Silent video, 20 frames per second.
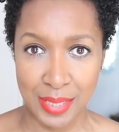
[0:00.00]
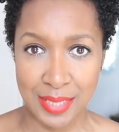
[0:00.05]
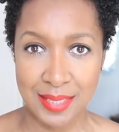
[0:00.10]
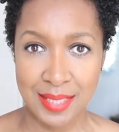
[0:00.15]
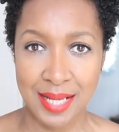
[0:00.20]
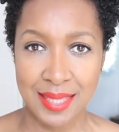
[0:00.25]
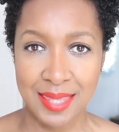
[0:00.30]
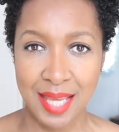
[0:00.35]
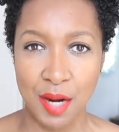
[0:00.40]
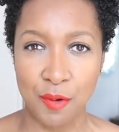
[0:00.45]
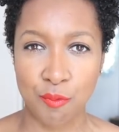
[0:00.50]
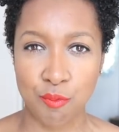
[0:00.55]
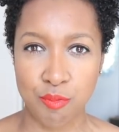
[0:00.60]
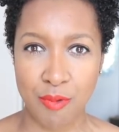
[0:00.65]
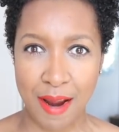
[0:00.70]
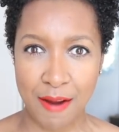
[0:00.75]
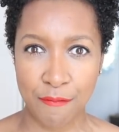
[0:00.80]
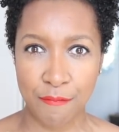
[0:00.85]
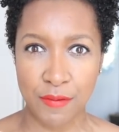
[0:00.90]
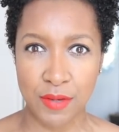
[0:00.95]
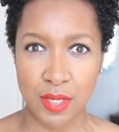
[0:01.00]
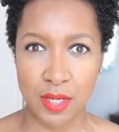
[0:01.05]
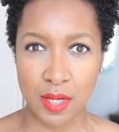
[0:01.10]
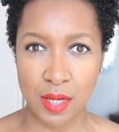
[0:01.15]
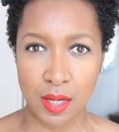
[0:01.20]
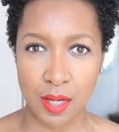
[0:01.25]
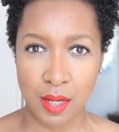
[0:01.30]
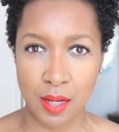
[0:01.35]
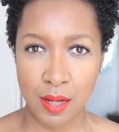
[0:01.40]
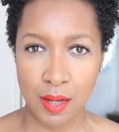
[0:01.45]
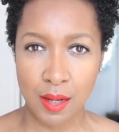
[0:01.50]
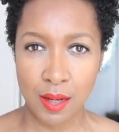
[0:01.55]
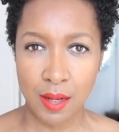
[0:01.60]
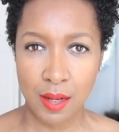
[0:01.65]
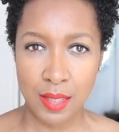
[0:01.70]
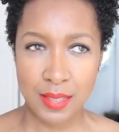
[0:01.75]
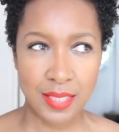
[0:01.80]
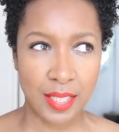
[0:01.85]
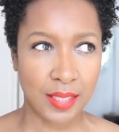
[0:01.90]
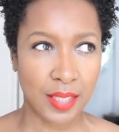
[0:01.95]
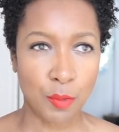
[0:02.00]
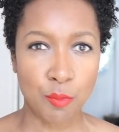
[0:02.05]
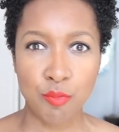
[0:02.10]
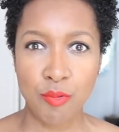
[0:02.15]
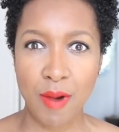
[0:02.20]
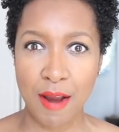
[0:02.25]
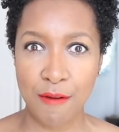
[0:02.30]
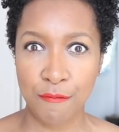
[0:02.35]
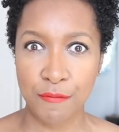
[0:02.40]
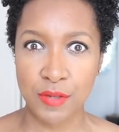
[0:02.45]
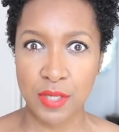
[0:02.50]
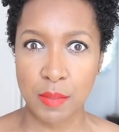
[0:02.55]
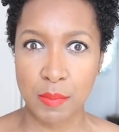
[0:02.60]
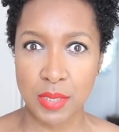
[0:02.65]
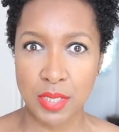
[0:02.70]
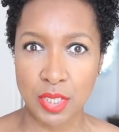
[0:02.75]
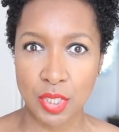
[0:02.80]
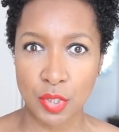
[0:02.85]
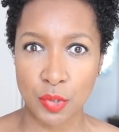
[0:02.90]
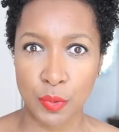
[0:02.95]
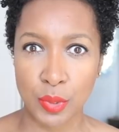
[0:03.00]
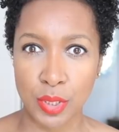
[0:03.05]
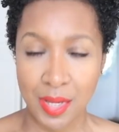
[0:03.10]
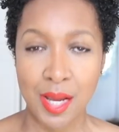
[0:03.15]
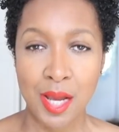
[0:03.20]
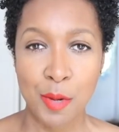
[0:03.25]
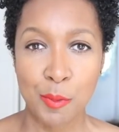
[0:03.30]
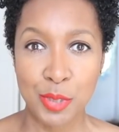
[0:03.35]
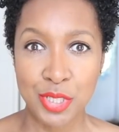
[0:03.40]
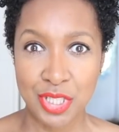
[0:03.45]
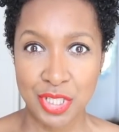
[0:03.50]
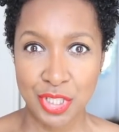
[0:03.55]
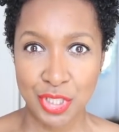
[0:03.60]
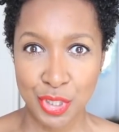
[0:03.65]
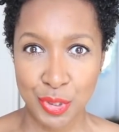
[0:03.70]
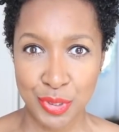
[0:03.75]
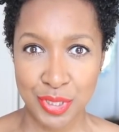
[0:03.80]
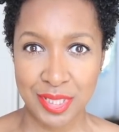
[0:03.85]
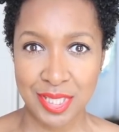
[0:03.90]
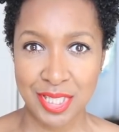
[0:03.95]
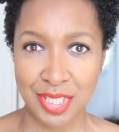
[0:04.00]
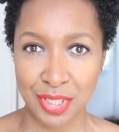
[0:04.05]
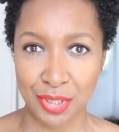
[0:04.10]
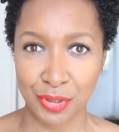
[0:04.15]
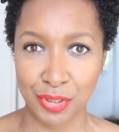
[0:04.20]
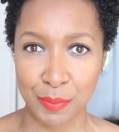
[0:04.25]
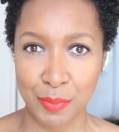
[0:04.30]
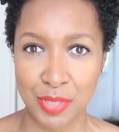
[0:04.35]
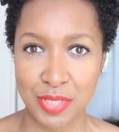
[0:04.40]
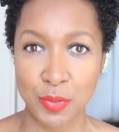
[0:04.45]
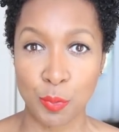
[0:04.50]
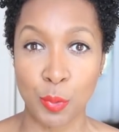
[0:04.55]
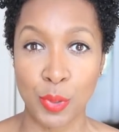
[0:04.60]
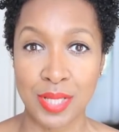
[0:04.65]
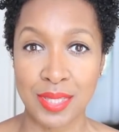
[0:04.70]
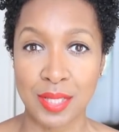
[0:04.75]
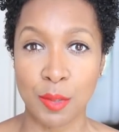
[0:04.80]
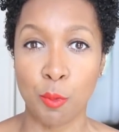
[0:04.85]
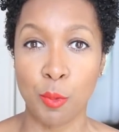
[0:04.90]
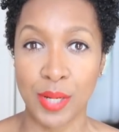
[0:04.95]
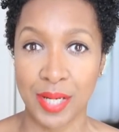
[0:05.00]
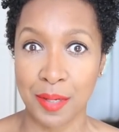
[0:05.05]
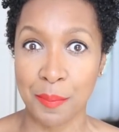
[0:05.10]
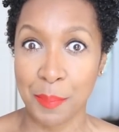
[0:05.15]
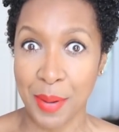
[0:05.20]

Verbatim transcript: It's like that raffia it's like that raffia material, which is usually synonymous with wicker